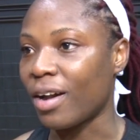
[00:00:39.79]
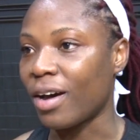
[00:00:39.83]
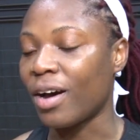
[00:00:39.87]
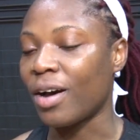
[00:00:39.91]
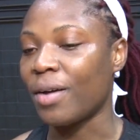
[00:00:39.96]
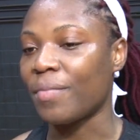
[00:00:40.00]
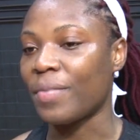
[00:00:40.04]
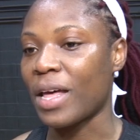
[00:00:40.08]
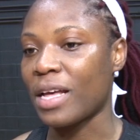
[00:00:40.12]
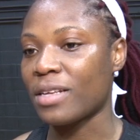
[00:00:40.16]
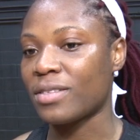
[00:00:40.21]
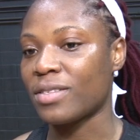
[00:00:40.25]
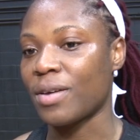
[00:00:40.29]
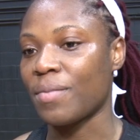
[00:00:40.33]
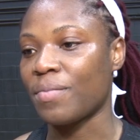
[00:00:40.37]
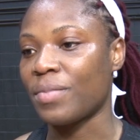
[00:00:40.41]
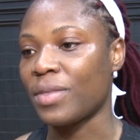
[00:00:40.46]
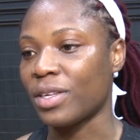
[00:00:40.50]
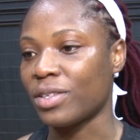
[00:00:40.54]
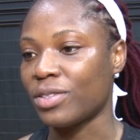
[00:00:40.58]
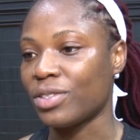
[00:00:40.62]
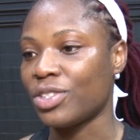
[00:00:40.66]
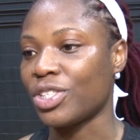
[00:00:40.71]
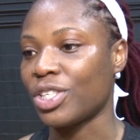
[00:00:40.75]
Um, that's
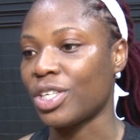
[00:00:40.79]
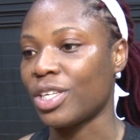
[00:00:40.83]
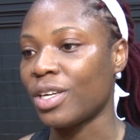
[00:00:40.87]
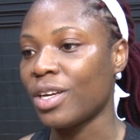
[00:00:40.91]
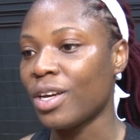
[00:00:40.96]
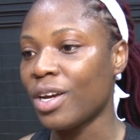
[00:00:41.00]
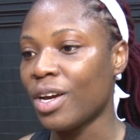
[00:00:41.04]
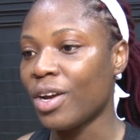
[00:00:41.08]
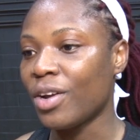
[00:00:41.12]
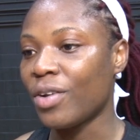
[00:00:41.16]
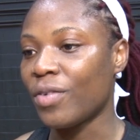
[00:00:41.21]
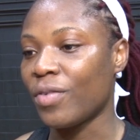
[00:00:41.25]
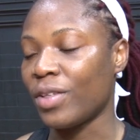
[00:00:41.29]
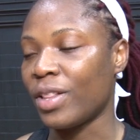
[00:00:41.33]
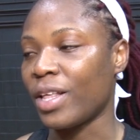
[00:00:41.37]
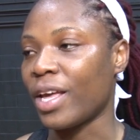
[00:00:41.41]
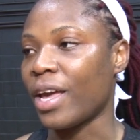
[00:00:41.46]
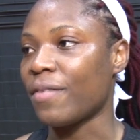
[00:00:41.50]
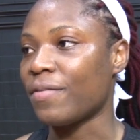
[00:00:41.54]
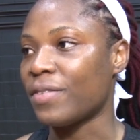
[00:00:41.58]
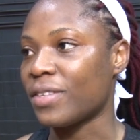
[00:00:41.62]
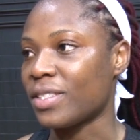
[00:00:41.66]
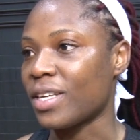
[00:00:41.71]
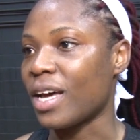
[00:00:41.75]
something she really
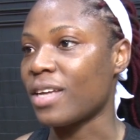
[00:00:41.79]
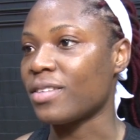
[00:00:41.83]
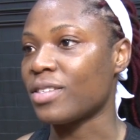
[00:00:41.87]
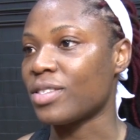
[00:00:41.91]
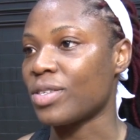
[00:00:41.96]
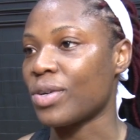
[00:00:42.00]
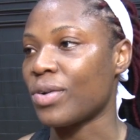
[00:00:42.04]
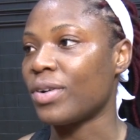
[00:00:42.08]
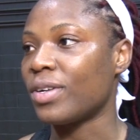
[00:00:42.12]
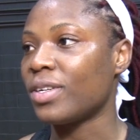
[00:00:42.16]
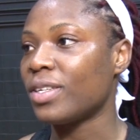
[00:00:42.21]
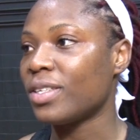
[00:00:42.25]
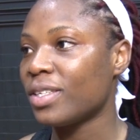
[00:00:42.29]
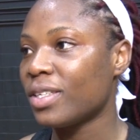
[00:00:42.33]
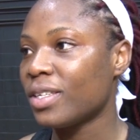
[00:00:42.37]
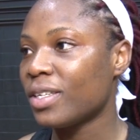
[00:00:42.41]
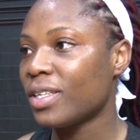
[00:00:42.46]
emphasizes on.